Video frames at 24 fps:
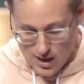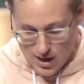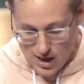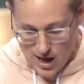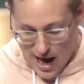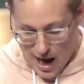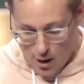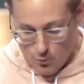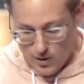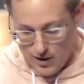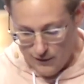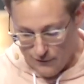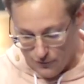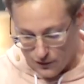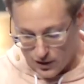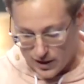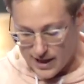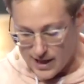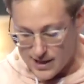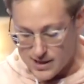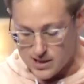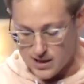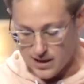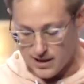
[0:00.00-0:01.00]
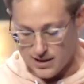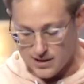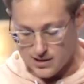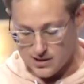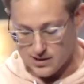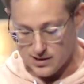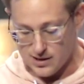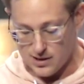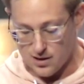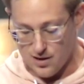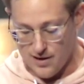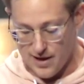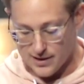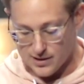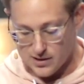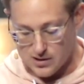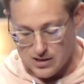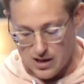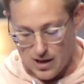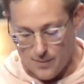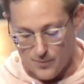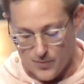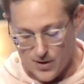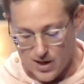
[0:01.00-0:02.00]
And we forget to consider that
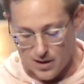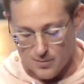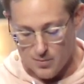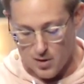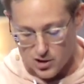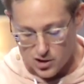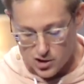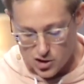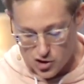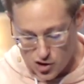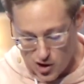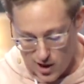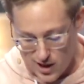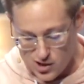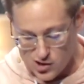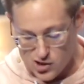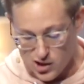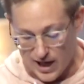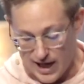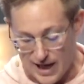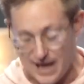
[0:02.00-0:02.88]
something must change